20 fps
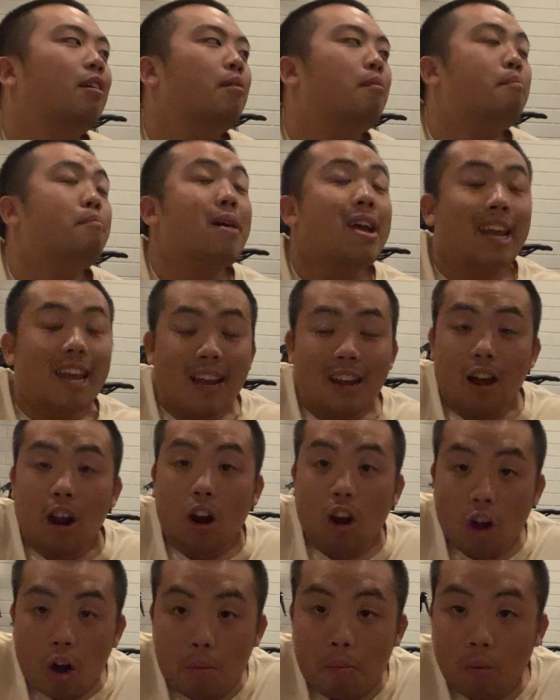making a
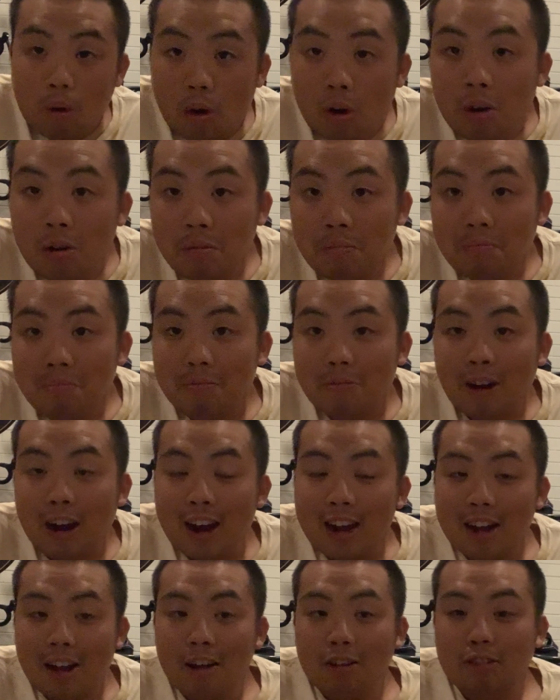lot more,
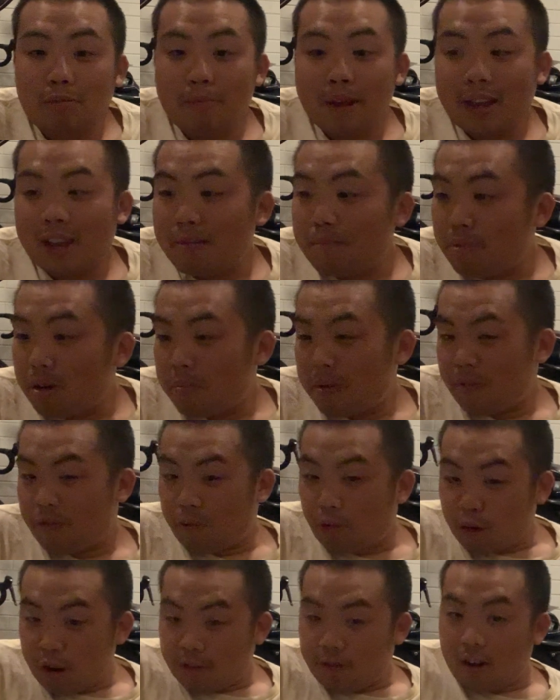right? I was making probably
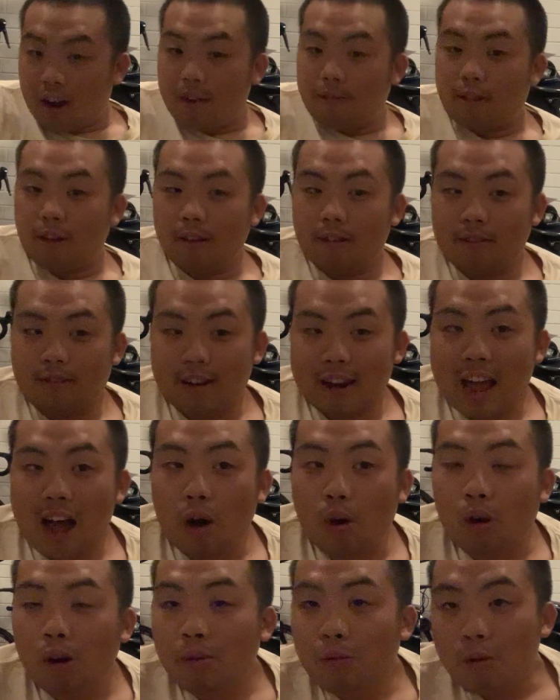$45 an
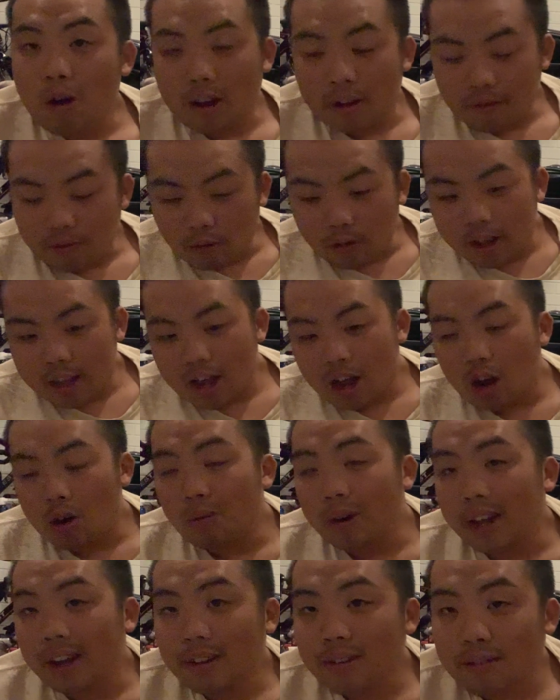hour working 40 hour
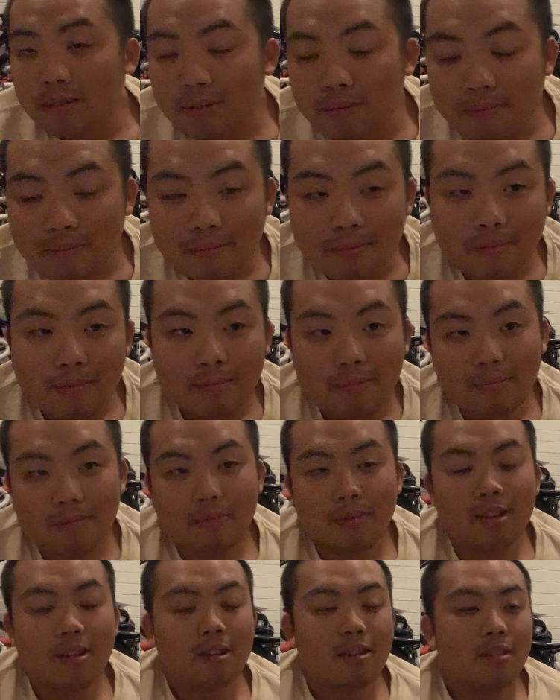weeks,
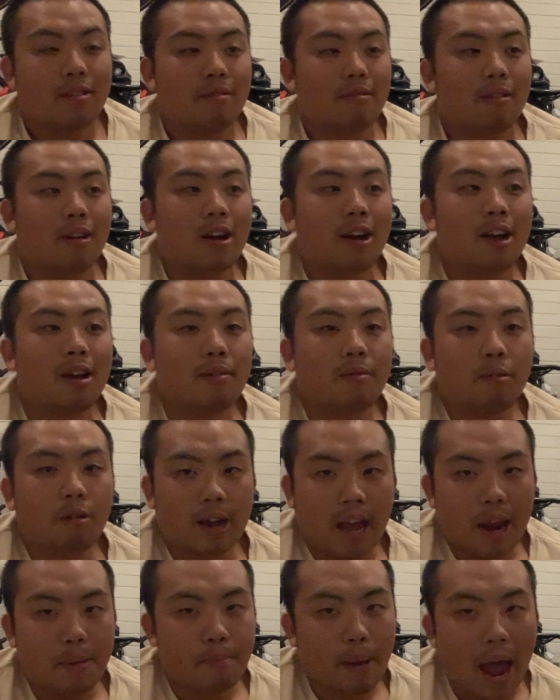right? Or
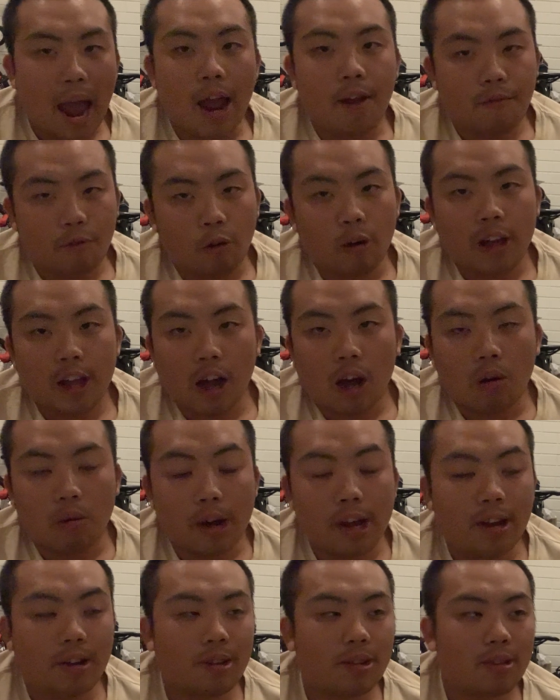getting paid 40 hour
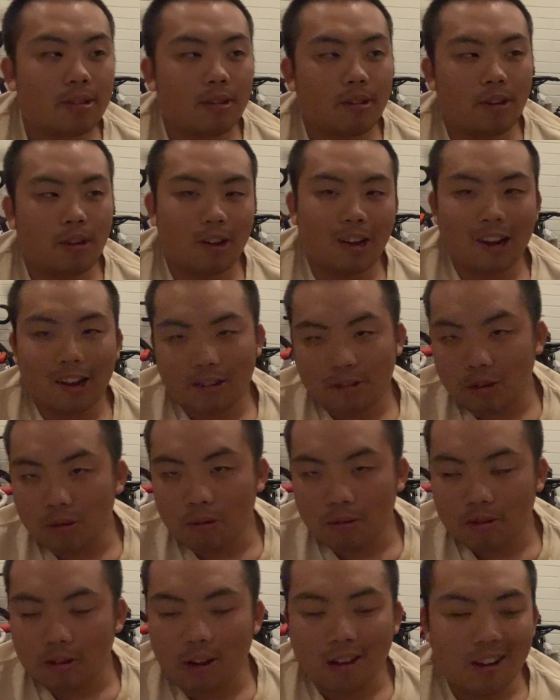weeks. You guys know what
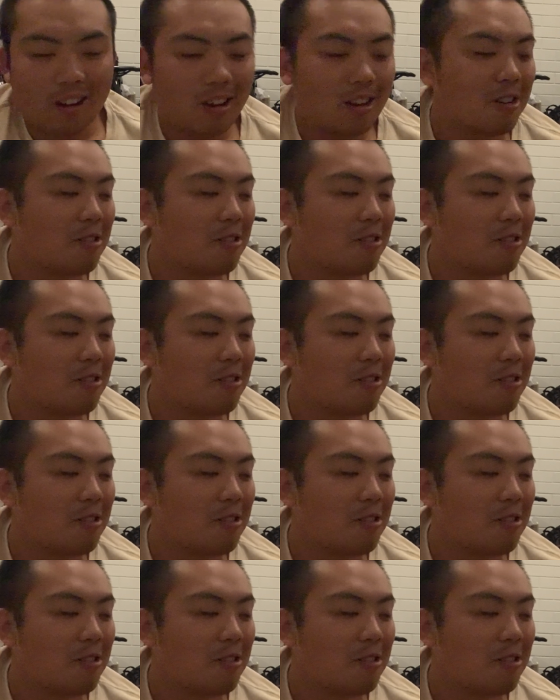it's like